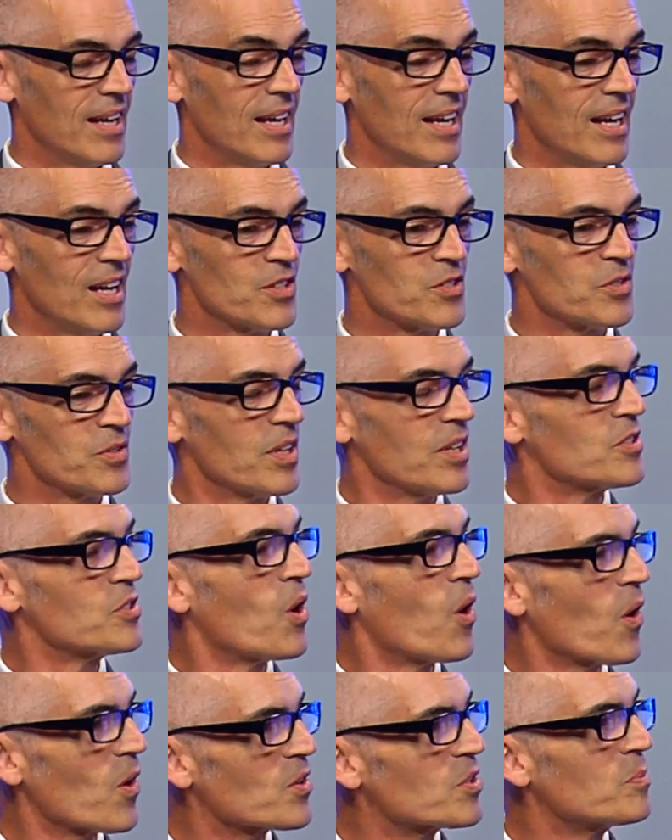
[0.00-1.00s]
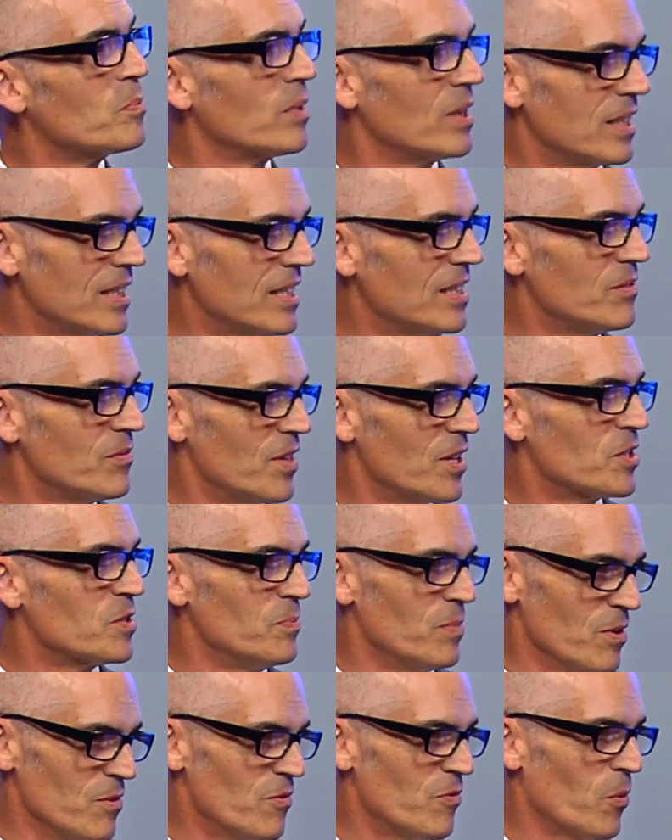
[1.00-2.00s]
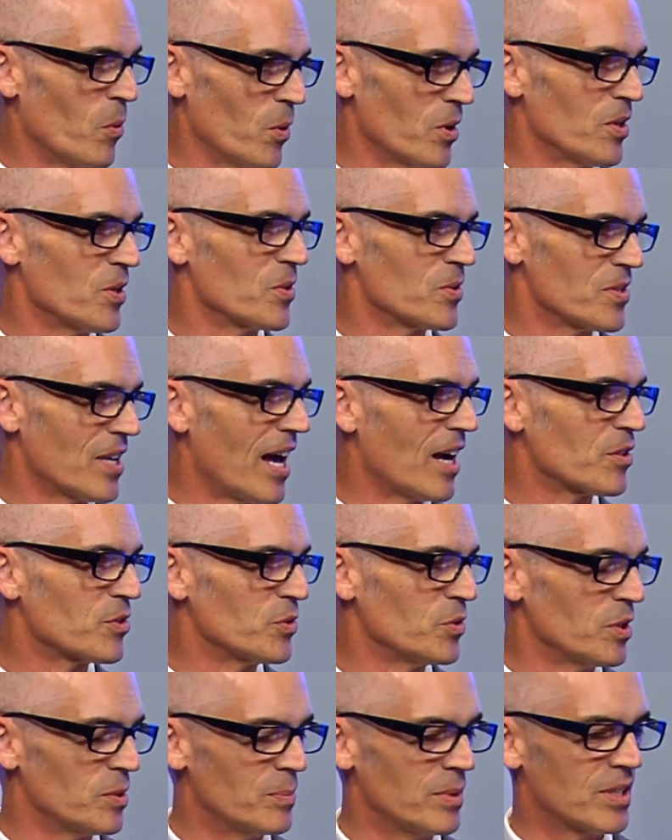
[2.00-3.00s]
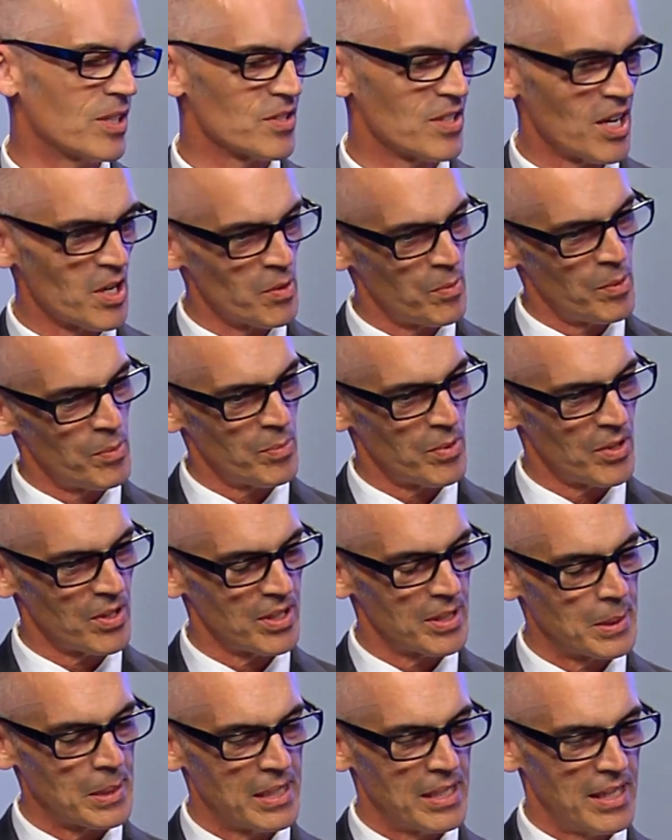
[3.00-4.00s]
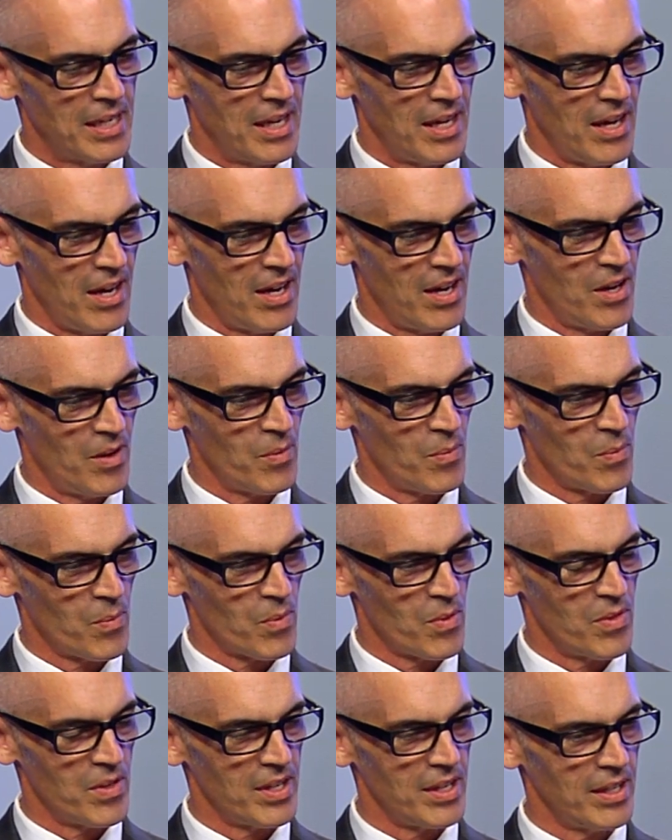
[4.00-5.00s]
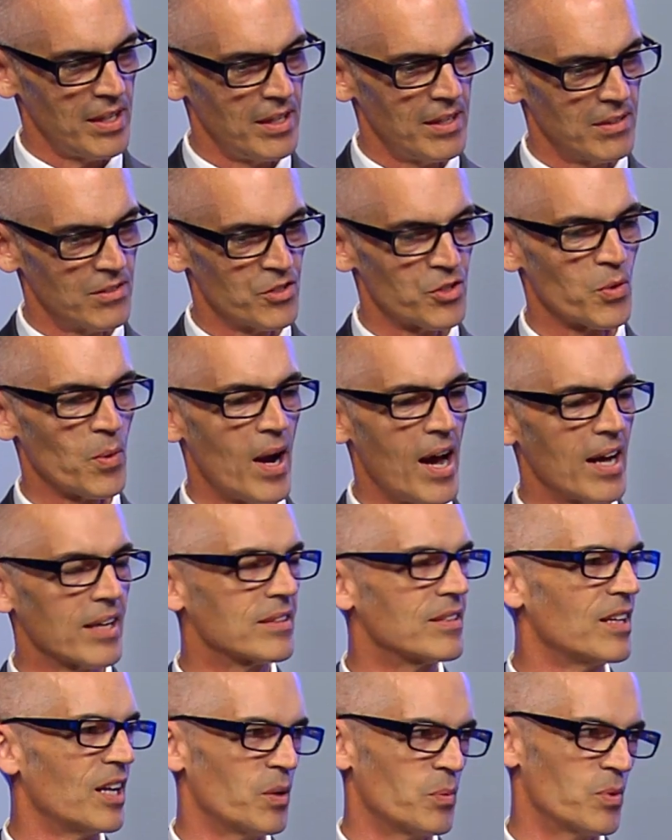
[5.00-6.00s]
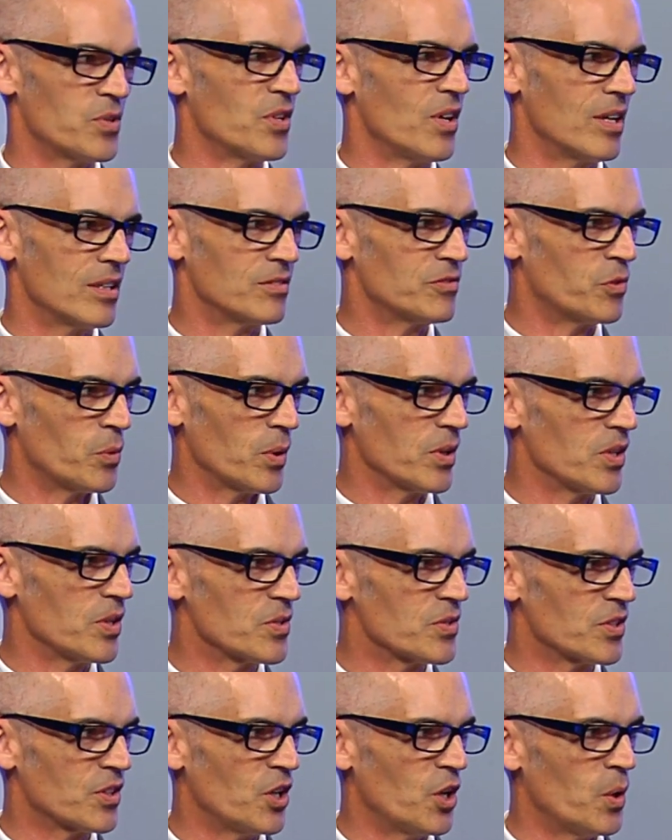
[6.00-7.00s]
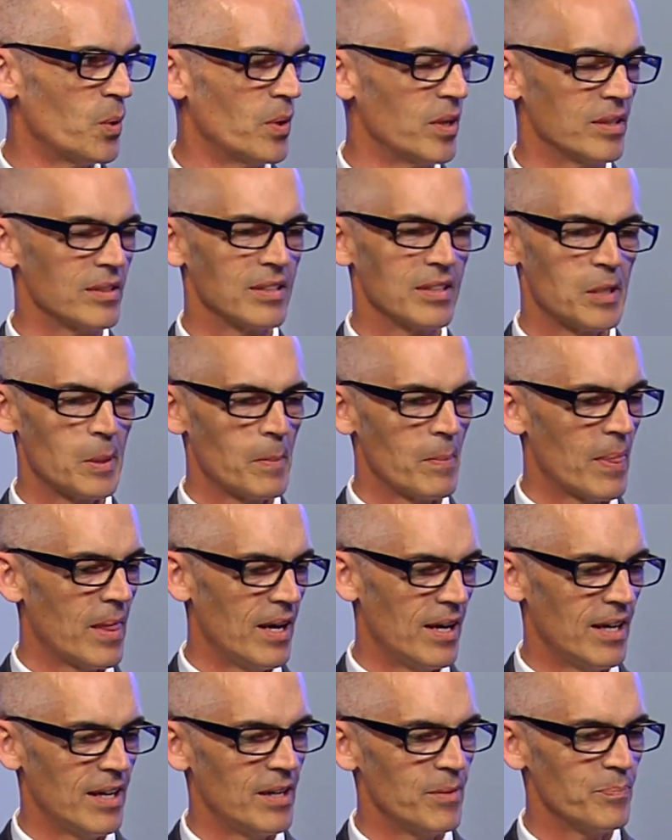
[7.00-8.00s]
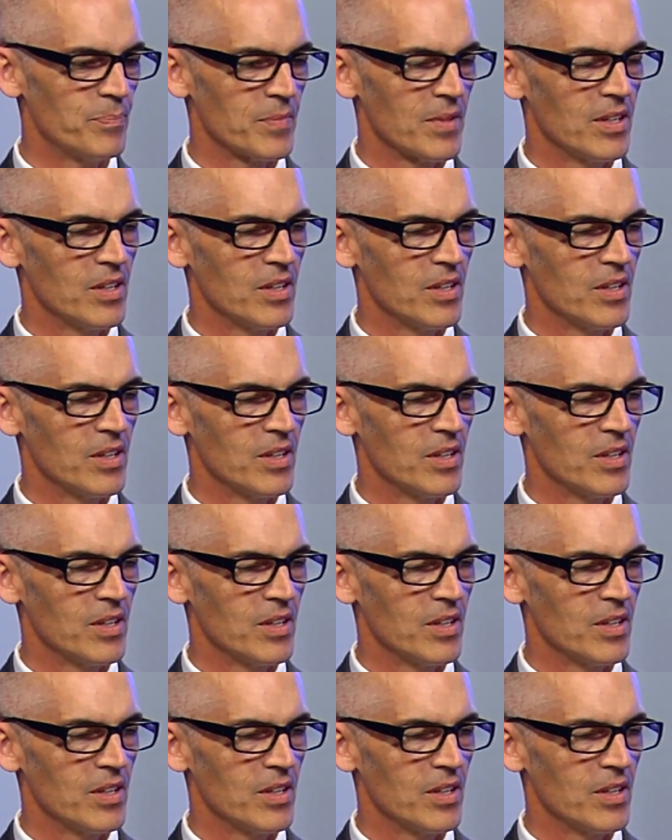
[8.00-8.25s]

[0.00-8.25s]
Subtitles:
it's hard to believe that it's been 4 years, actually, because I remember the track that I was on 4 years ago. And